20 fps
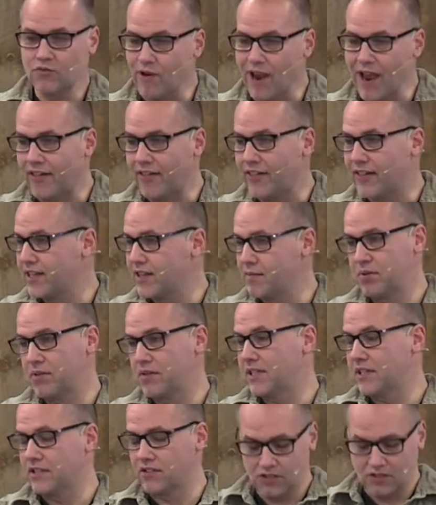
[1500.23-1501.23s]
rally a
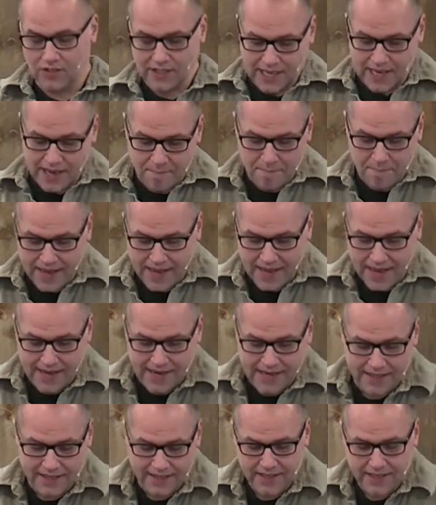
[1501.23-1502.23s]
political
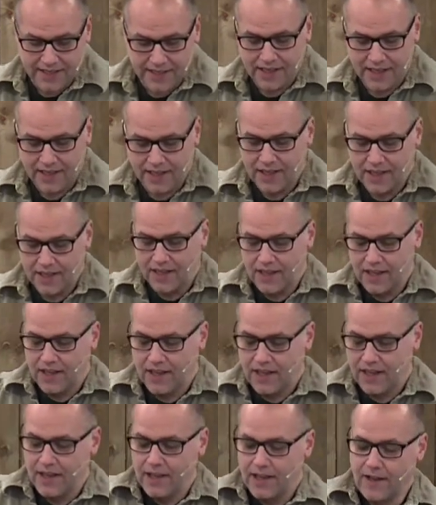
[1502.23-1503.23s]
campaign.
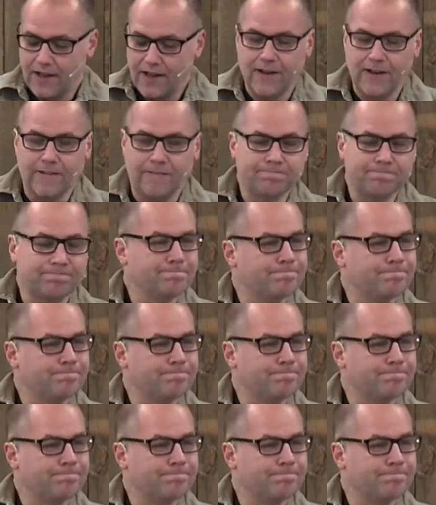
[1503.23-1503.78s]
He